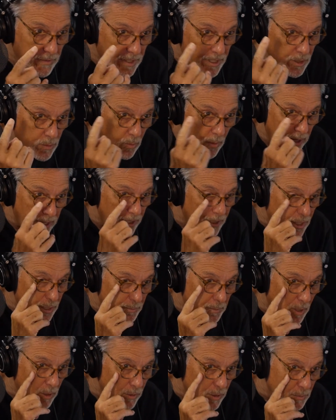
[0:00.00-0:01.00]
this way to
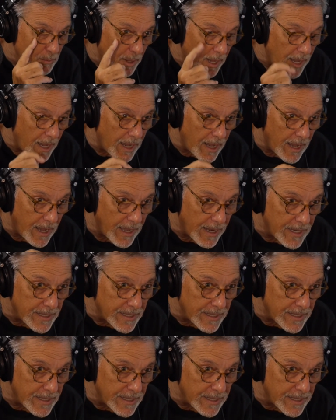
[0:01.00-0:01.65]
expose my eye.